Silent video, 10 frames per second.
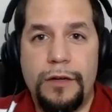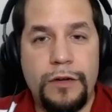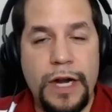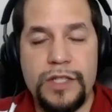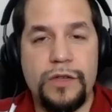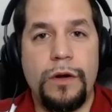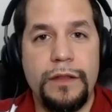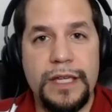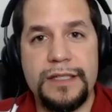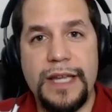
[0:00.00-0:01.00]
credit score
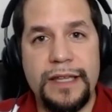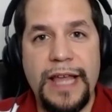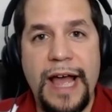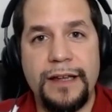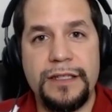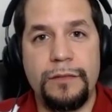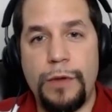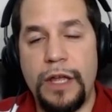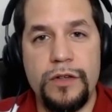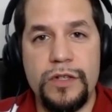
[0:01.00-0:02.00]
and things like that, because they'll
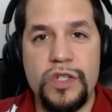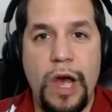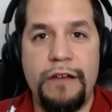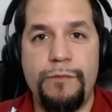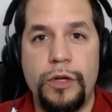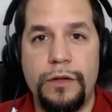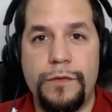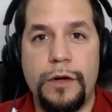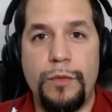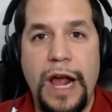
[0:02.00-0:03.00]
probably do a soft pull
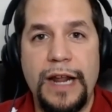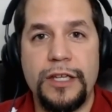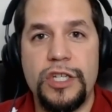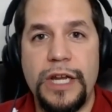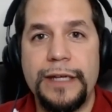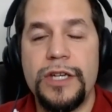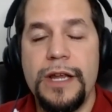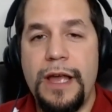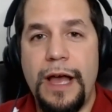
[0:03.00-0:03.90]
for a product change.